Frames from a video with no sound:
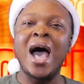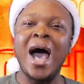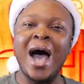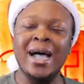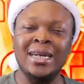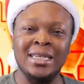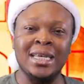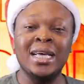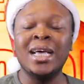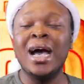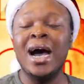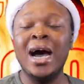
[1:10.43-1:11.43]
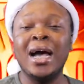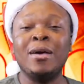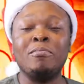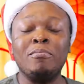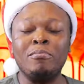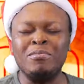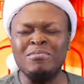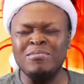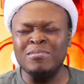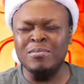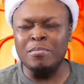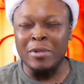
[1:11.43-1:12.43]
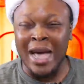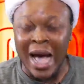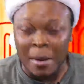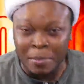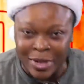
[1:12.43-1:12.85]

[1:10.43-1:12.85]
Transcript: at the Camp